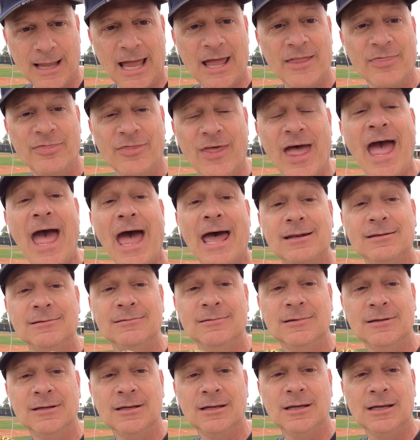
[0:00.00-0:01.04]
And that
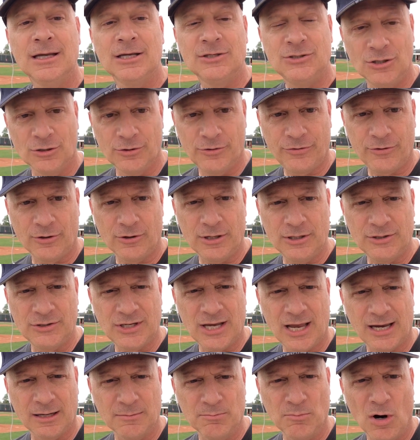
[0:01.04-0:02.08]
is your
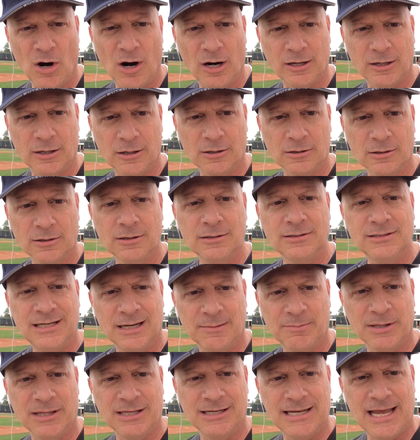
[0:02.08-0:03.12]
30-second marketer
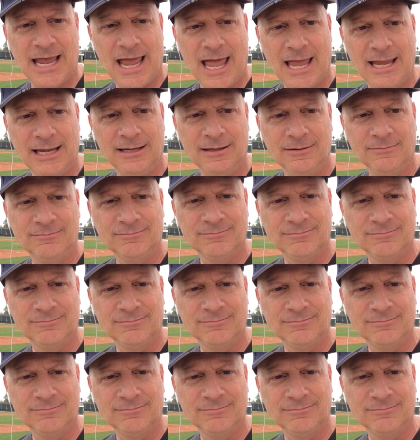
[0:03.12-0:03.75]
tip of the day.